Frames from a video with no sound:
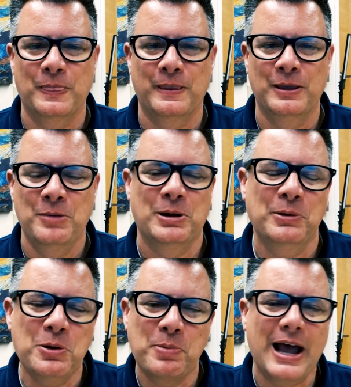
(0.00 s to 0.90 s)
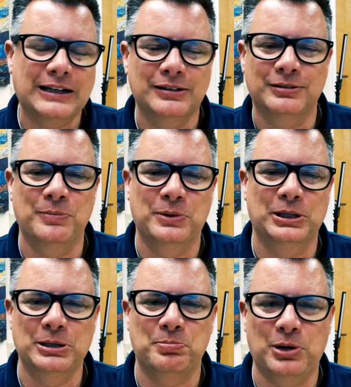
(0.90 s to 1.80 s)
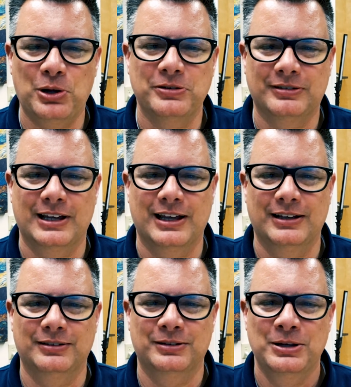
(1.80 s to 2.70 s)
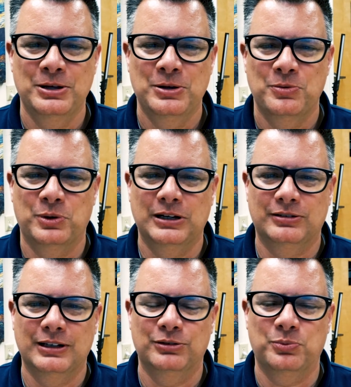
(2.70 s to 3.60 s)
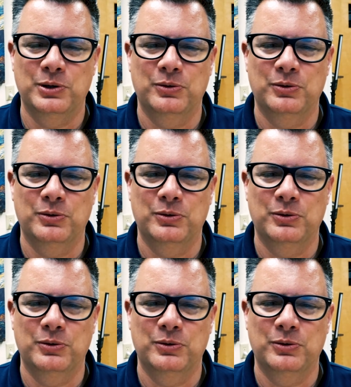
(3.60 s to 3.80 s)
But I'm going to go back to something that Paul says when he says,